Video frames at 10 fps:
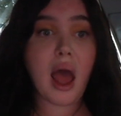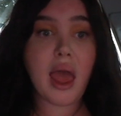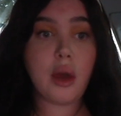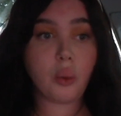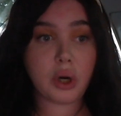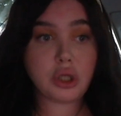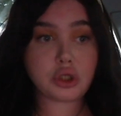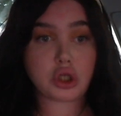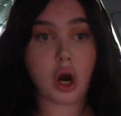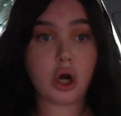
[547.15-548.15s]
it wouldn't
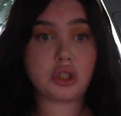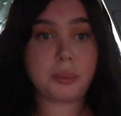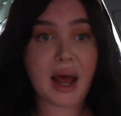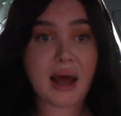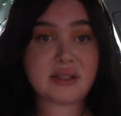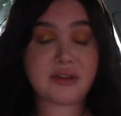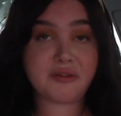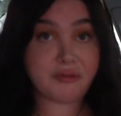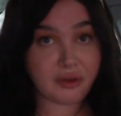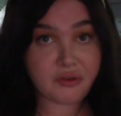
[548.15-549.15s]
charge past
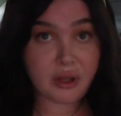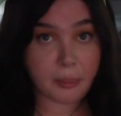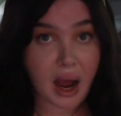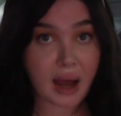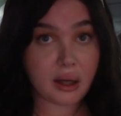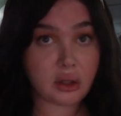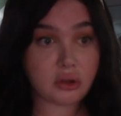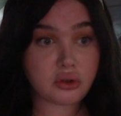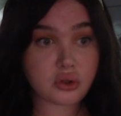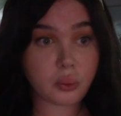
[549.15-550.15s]
50
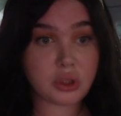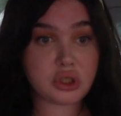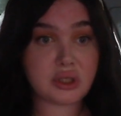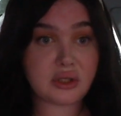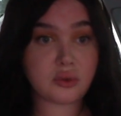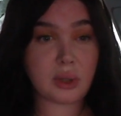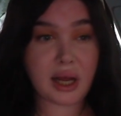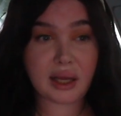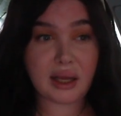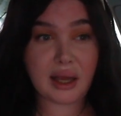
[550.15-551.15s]
miles, which this one I
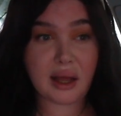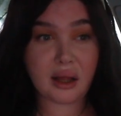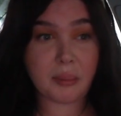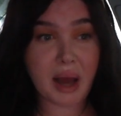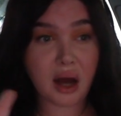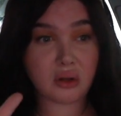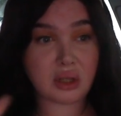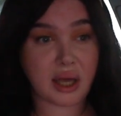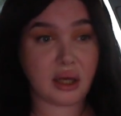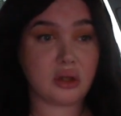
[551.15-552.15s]
can get about
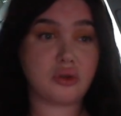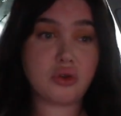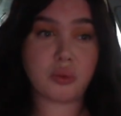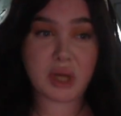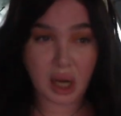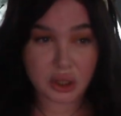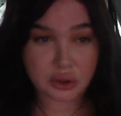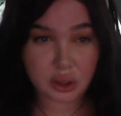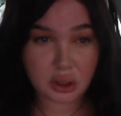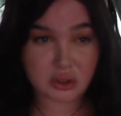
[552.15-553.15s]
like
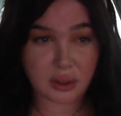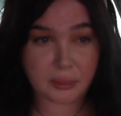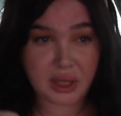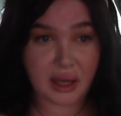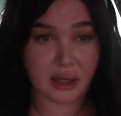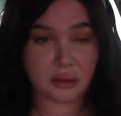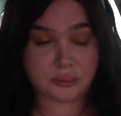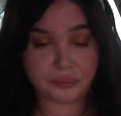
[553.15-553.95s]
300 or something.